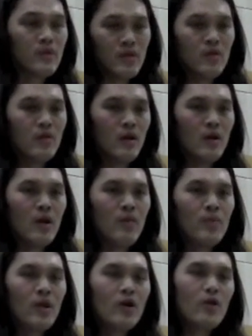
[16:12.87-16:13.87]

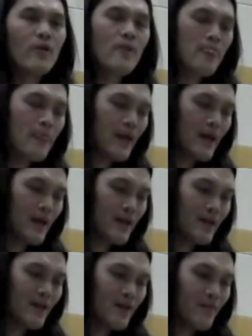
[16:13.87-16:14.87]
I'll blow,
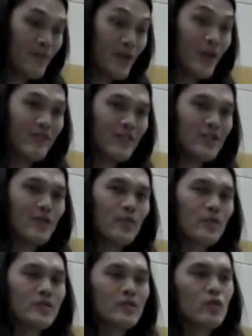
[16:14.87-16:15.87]
but you have to tell
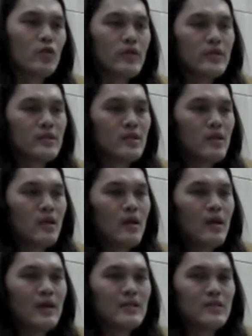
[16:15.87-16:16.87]
me what the score is."
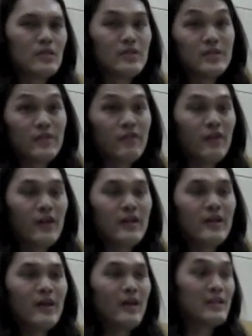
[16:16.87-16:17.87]
And so he said, "Fine."
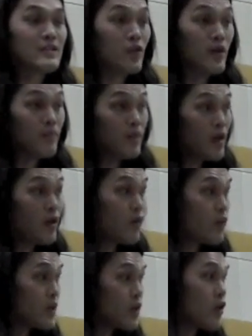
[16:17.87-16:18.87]
And so I
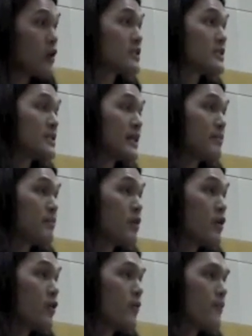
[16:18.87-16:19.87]
blow one long sustained
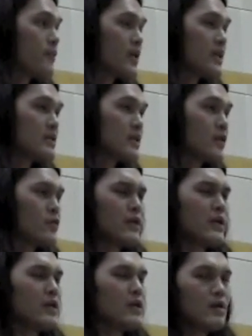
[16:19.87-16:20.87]
blow, and he's like,
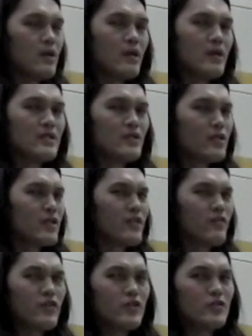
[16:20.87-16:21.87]
"Okay," and he's looking
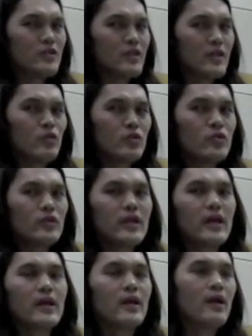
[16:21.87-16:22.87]
confused. He's like, "Well, do it
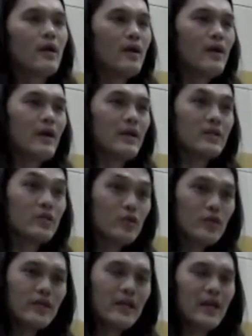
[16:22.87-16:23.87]
again." And I
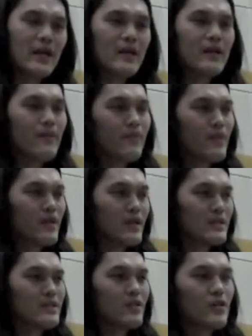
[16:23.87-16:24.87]
do it again, and
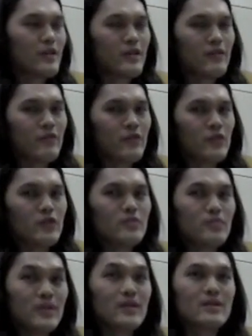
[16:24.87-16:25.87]
he's still looking
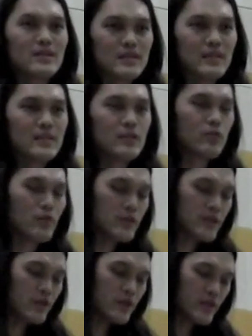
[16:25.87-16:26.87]
confused because it said
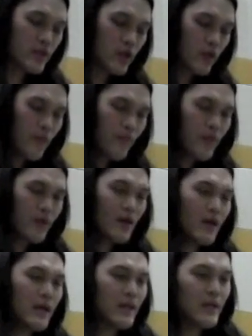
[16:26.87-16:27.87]
0.00.
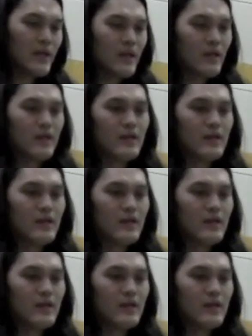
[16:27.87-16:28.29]
And